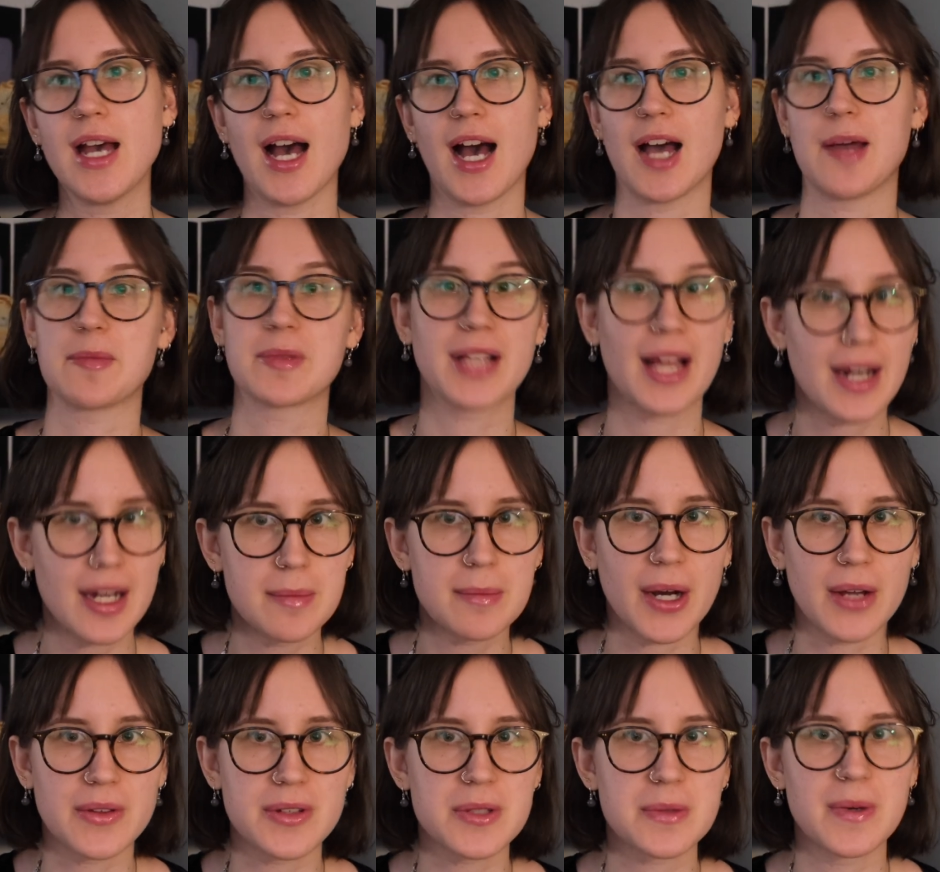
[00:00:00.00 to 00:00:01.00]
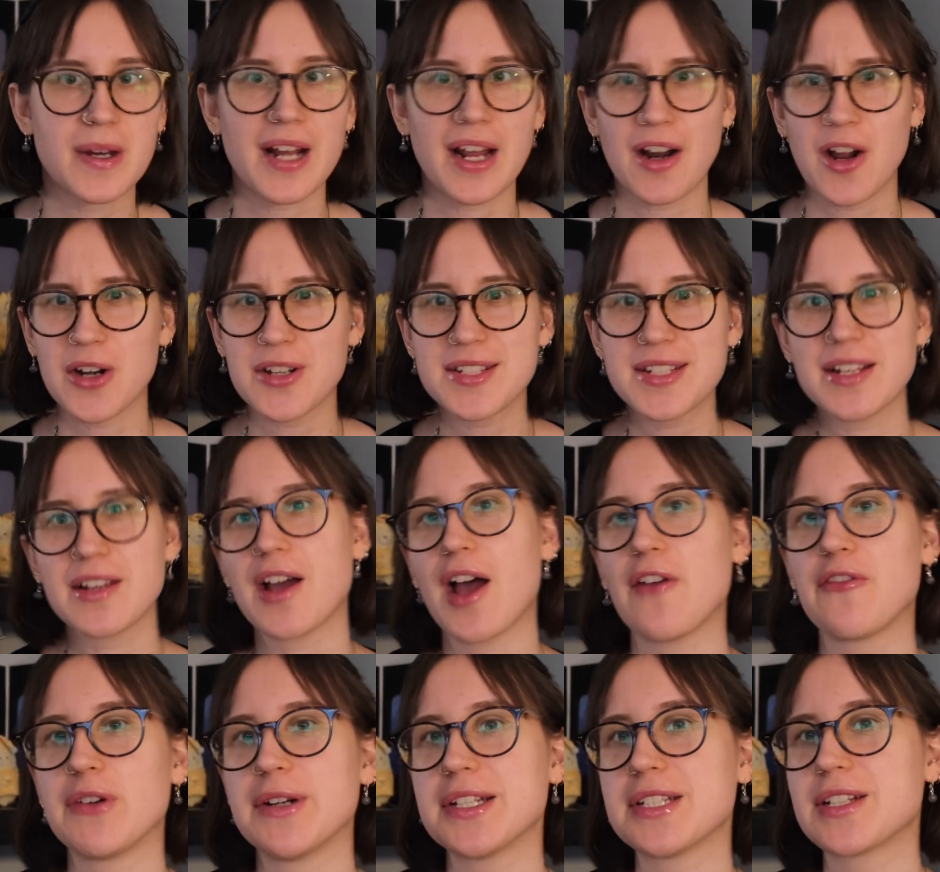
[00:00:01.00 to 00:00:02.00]
I'm glad I bought this one. And honestly,
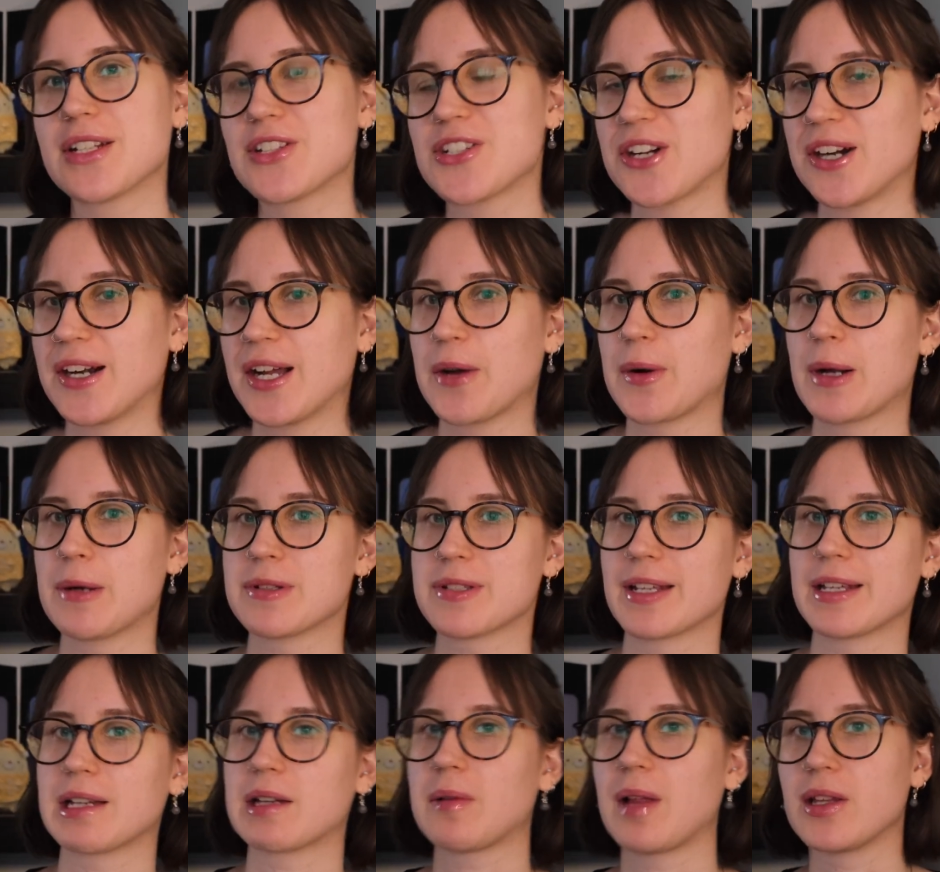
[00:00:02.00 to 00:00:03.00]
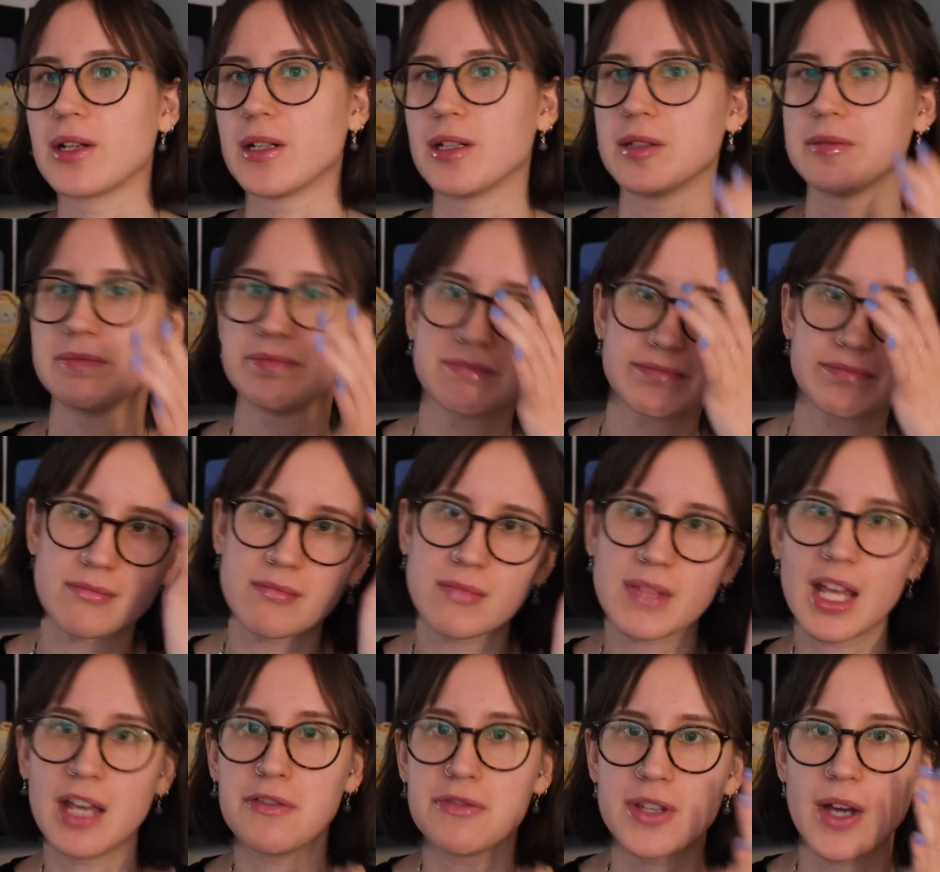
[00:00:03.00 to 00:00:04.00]
at first it started out and I was like a little
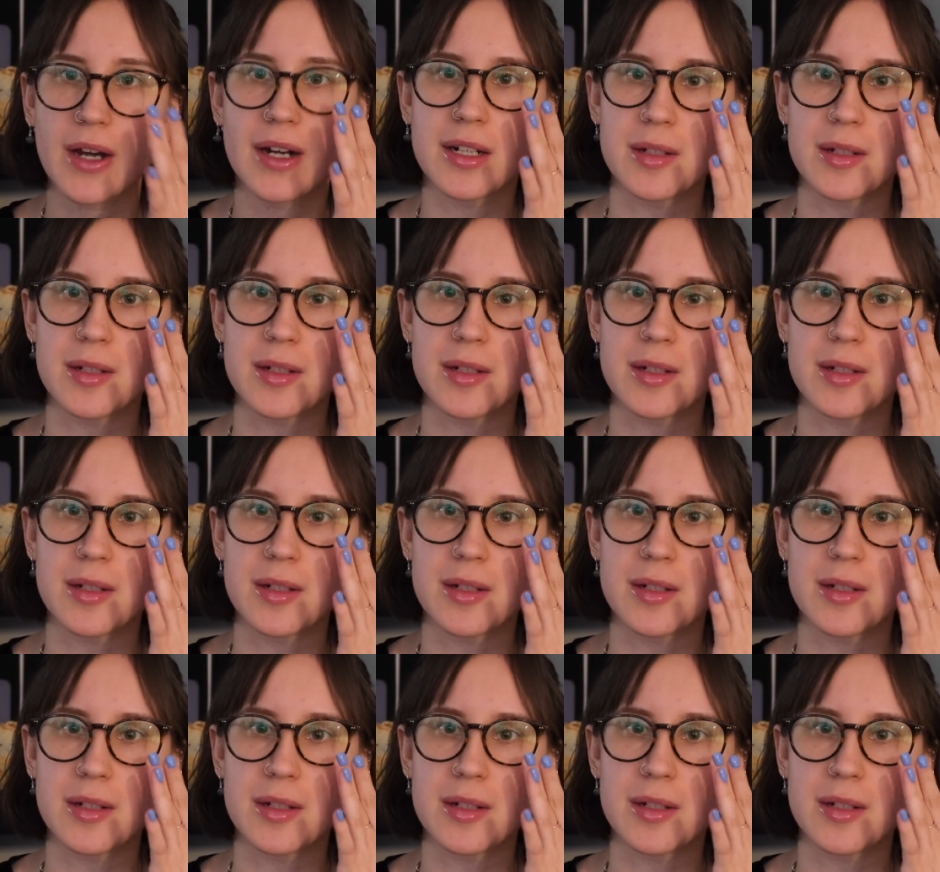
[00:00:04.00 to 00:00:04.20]
iffy on it.